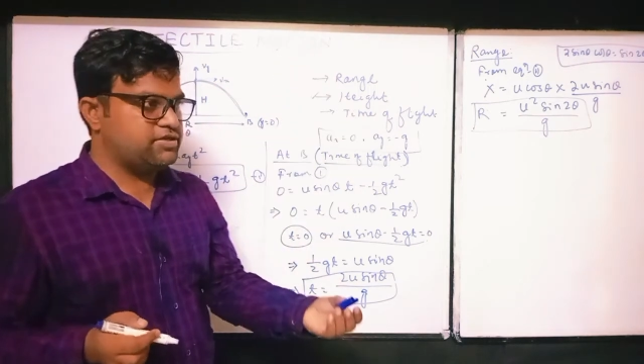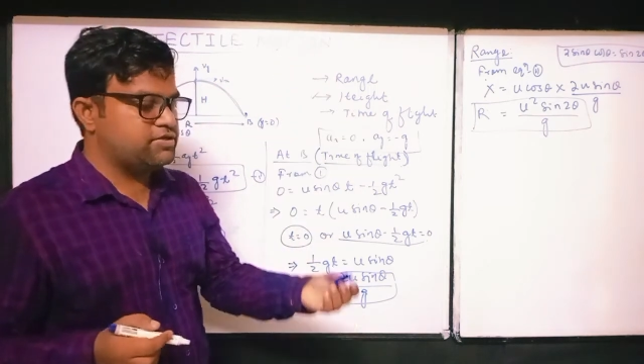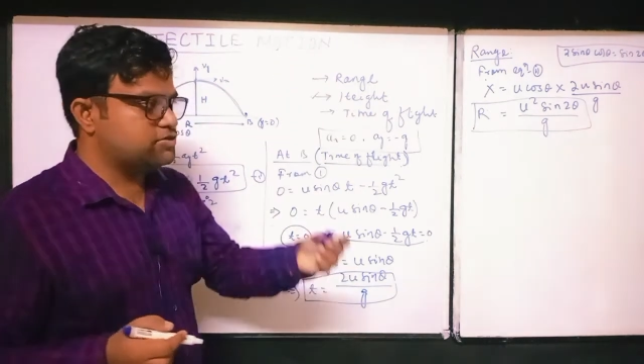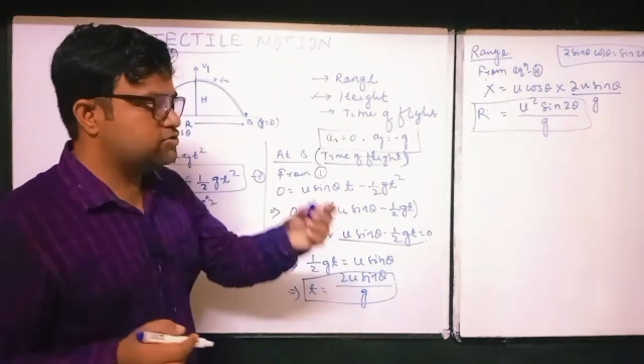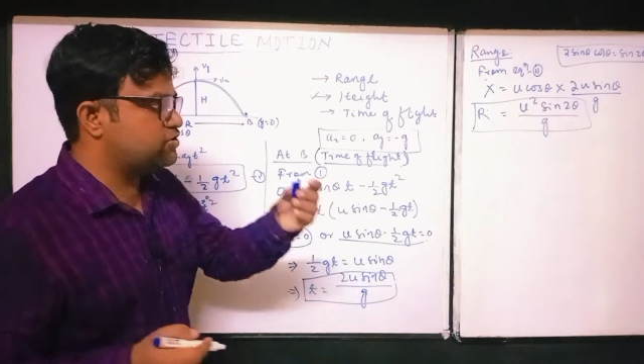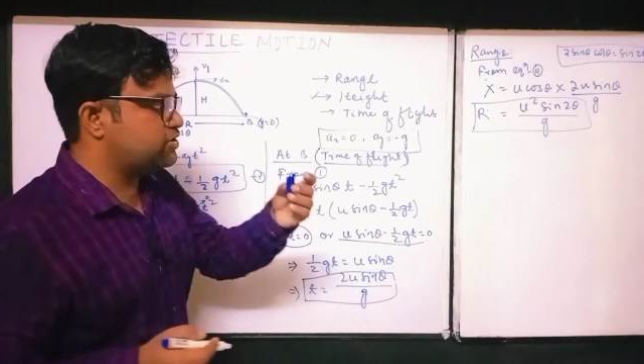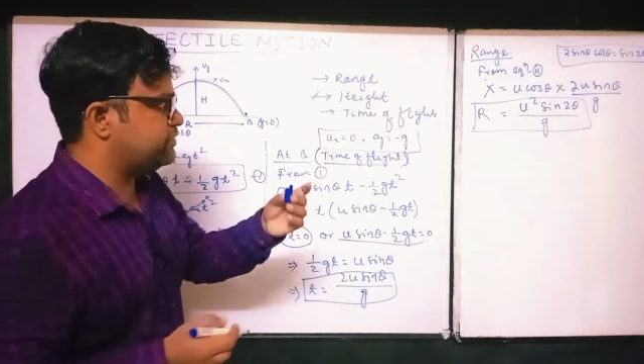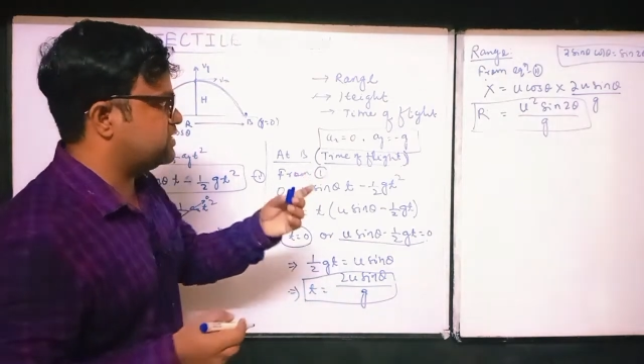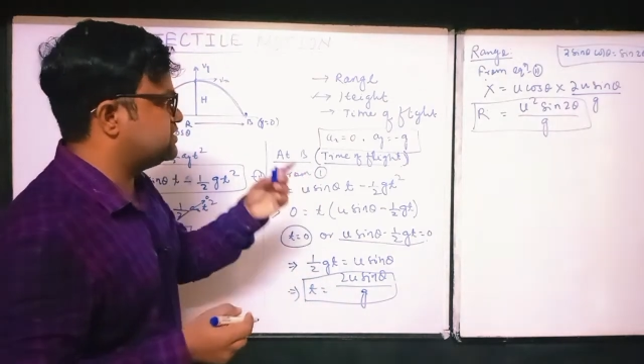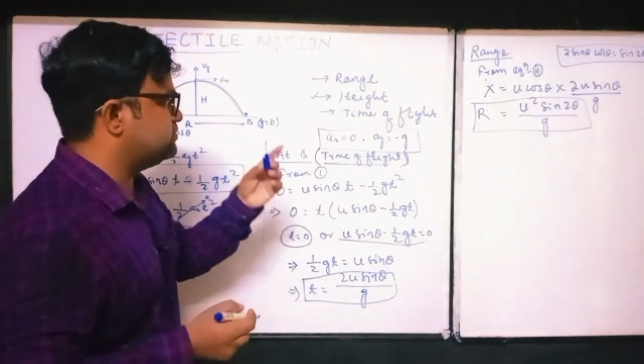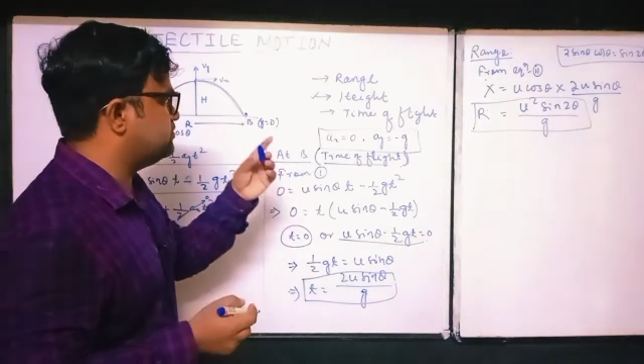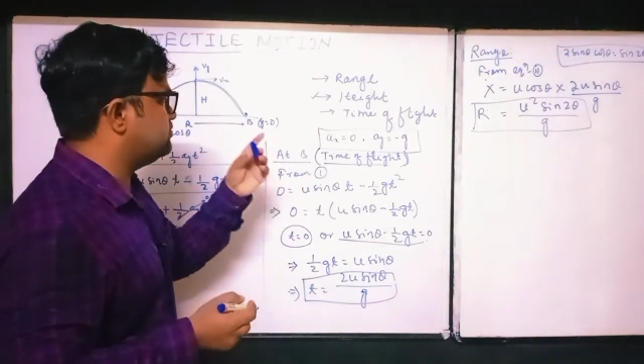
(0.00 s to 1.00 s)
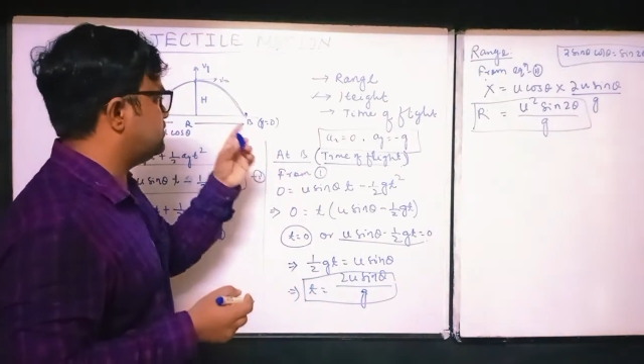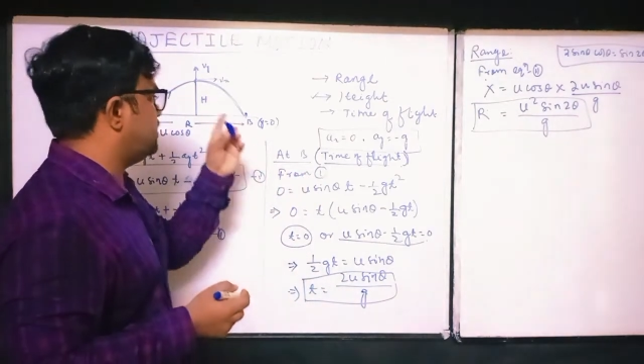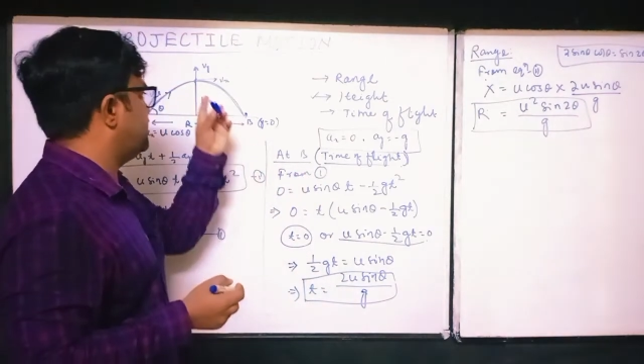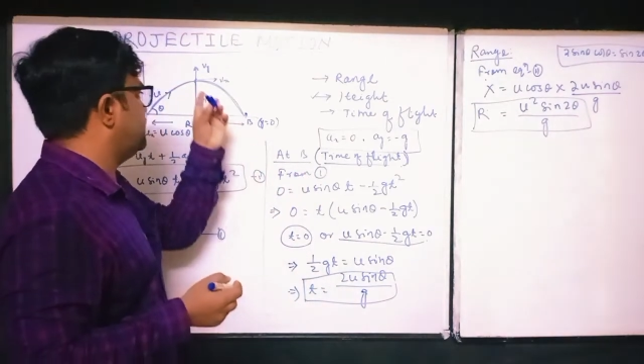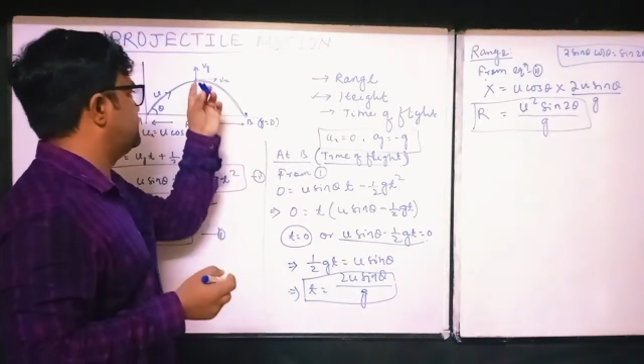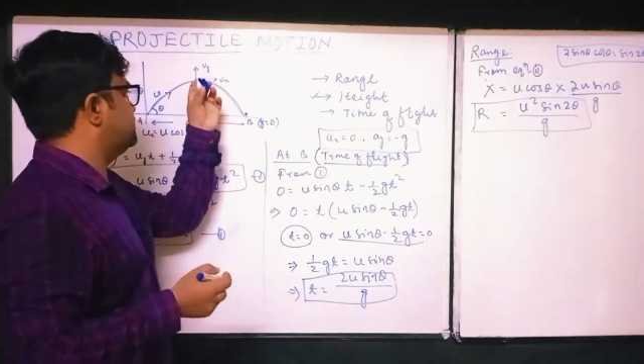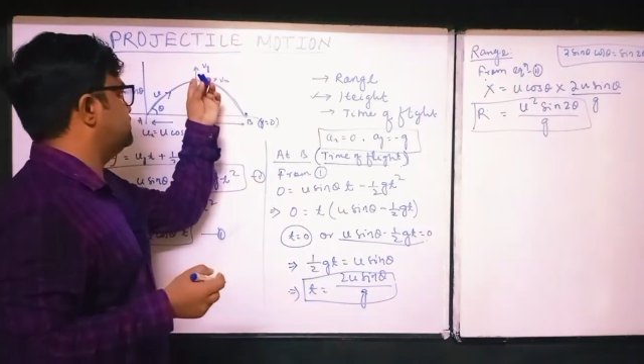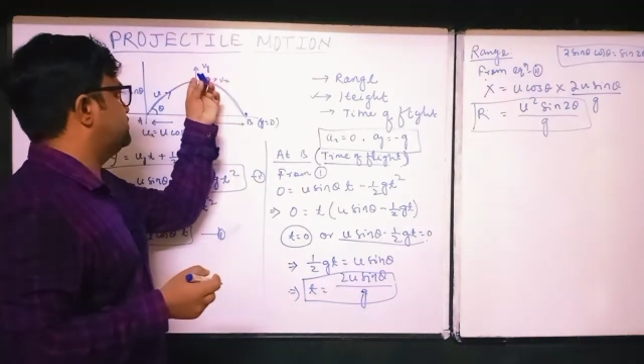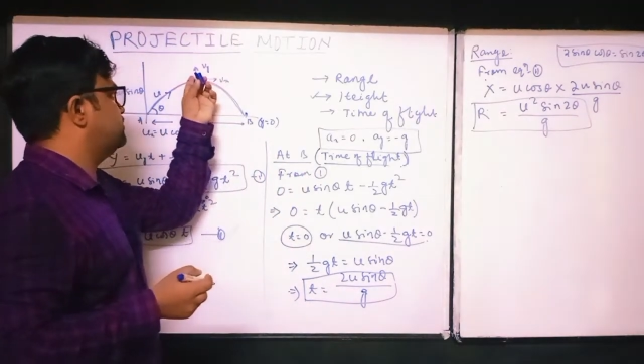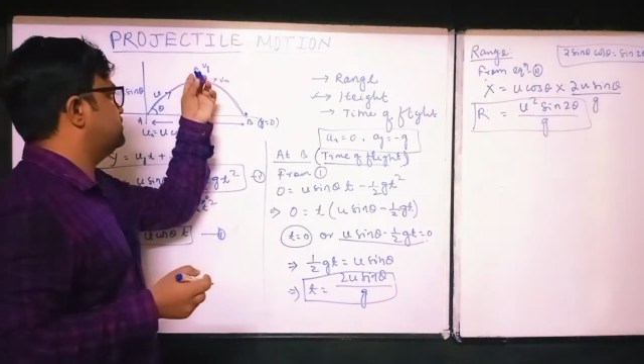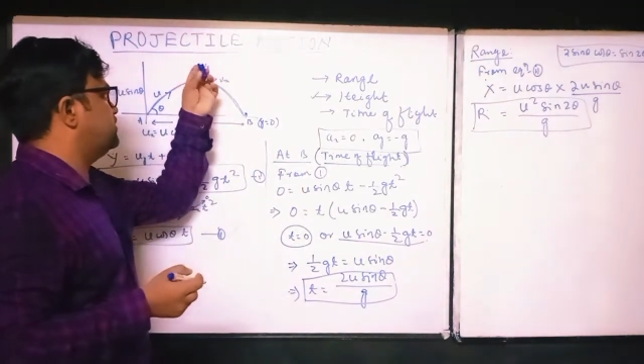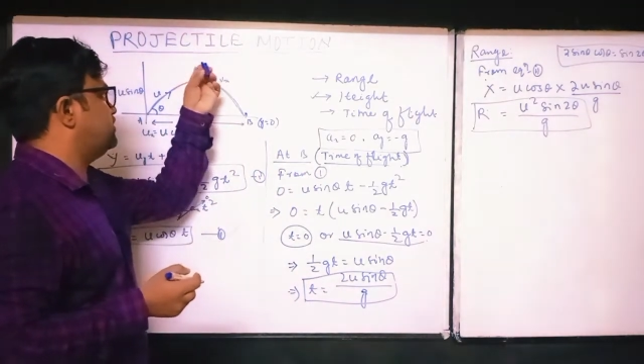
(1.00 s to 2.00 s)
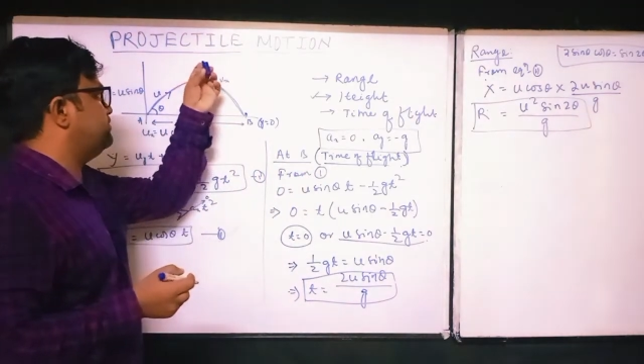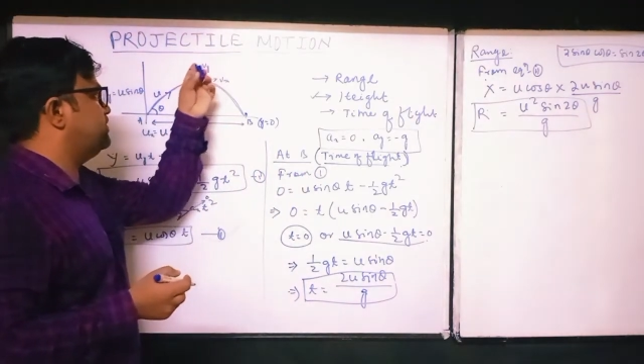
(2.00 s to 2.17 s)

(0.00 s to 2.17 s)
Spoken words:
So at maximum height, the